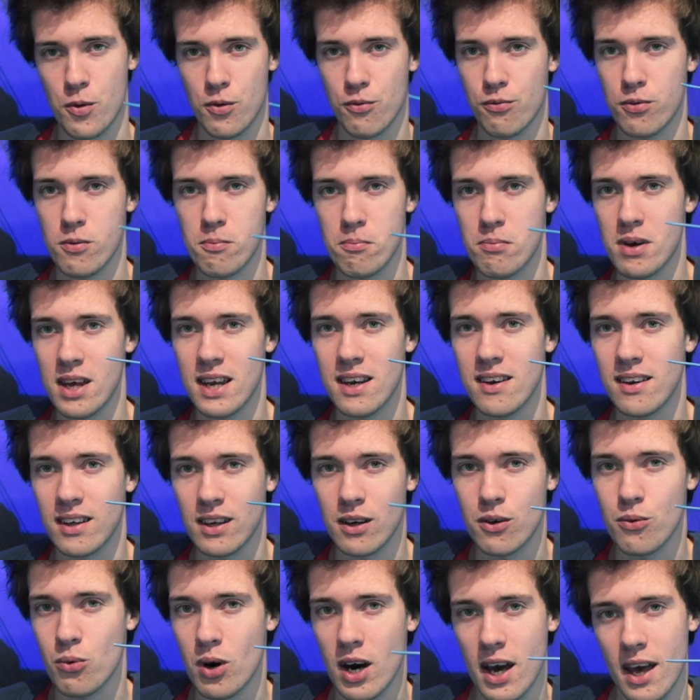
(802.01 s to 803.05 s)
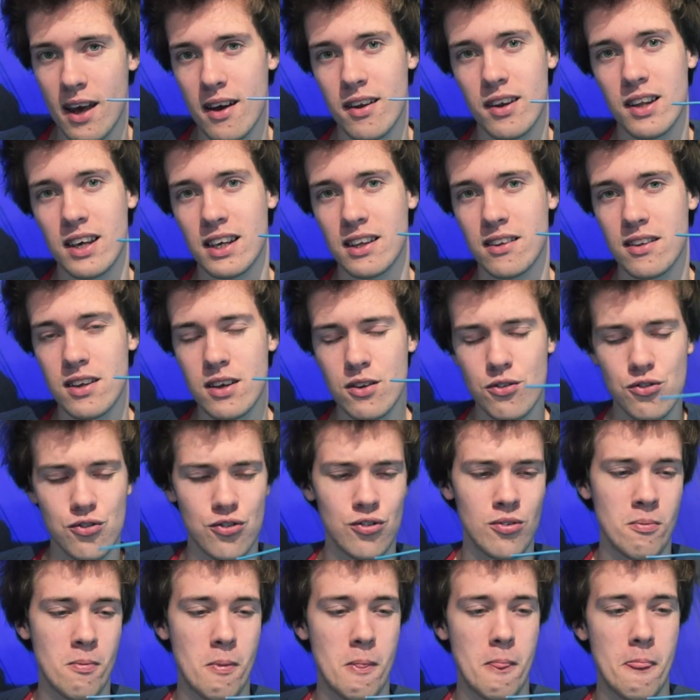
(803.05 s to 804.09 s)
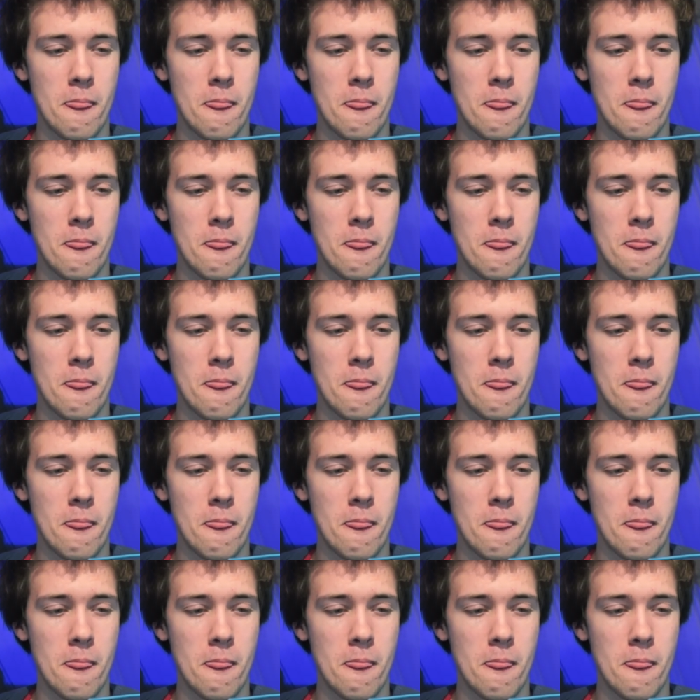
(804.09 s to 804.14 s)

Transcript: from bending a wire like this.